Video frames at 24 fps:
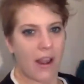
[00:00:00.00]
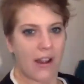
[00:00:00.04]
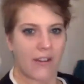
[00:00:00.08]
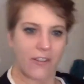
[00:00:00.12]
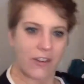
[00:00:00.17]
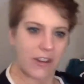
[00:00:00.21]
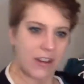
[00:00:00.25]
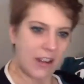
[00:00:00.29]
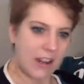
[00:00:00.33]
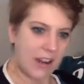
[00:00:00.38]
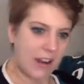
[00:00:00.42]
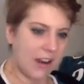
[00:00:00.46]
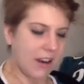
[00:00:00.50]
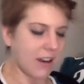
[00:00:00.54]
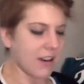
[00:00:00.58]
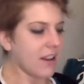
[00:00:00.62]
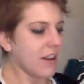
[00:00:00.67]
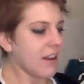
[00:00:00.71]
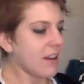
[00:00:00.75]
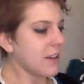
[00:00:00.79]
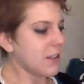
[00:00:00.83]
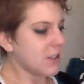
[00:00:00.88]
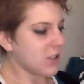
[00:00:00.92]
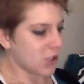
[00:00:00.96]
every year,
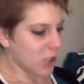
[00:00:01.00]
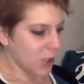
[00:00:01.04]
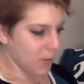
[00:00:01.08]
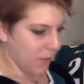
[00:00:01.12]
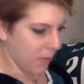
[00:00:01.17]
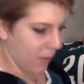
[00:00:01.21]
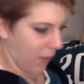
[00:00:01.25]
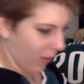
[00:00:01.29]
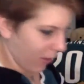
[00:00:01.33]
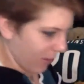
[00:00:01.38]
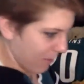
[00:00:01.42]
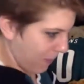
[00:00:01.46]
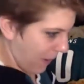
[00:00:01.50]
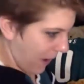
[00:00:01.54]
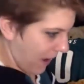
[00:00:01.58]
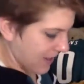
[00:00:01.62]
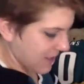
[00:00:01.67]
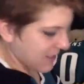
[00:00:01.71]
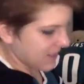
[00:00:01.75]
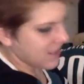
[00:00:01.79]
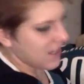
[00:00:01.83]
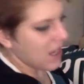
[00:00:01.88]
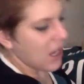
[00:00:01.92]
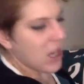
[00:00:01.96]
Super Bowl or
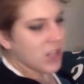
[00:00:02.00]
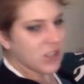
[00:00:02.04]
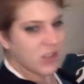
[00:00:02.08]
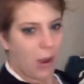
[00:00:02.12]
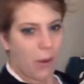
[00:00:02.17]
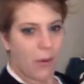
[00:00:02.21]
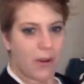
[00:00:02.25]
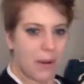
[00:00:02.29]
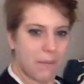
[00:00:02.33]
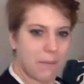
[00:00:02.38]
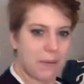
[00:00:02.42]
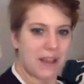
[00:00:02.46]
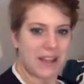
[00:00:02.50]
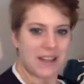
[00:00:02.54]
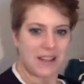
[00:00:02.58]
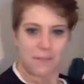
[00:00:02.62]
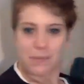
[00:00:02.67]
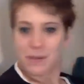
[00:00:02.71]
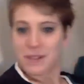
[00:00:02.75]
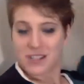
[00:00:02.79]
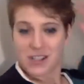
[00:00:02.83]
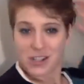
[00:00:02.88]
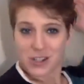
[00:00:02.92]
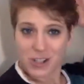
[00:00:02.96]
bust. So I want to be in a
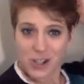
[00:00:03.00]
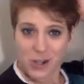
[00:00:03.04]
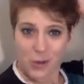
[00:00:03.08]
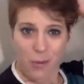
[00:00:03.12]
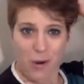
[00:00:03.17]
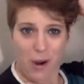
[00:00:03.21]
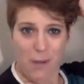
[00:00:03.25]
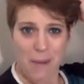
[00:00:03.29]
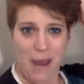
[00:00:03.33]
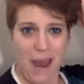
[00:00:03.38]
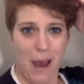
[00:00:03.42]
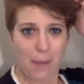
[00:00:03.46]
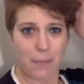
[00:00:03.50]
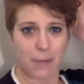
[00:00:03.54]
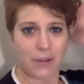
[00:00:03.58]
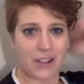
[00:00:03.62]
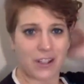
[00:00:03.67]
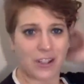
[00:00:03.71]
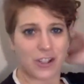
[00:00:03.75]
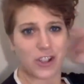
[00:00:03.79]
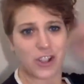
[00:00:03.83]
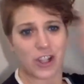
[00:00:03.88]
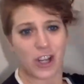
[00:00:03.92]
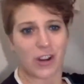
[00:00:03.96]
position where I'm
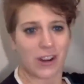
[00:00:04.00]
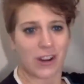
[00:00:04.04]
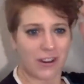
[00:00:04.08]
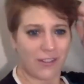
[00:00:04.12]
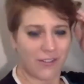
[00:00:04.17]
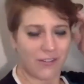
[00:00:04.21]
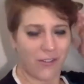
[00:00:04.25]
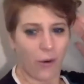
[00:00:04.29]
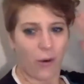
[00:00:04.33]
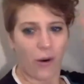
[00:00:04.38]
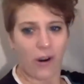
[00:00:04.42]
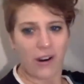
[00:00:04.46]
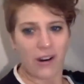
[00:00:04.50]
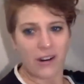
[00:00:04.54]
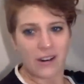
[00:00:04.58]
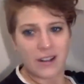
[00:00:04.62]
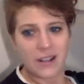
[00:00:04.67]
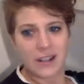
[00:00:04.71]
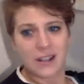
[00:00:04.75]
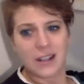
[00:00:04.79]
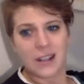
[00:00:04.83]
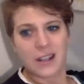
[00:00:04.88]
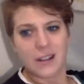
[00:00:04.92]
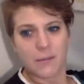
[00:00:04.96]
happily cheering for
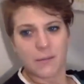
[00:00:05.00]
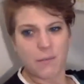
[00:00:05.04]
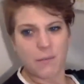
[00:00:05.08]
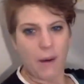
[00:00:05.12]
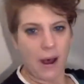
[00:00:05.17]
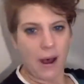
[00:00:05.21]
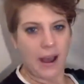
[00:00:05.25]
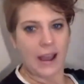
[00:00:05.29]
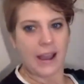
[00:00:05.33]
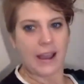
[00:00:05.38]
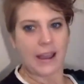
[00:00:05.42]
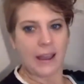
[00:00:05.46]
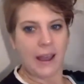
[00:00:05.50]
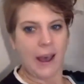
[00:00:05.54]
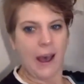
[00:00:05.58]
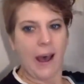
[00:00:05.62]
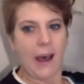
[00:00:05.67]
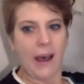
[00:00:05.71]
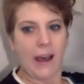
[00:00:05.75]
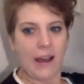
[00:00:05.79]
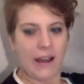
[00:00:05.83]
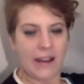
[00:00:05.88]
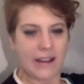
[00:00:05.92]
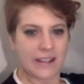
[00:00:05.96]

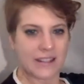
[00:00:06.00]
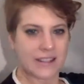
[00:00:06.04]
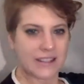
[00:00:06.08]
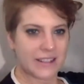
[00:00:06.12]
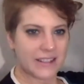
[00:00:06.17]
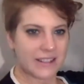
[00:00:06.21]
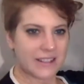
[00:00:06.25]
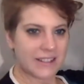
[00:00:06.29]
my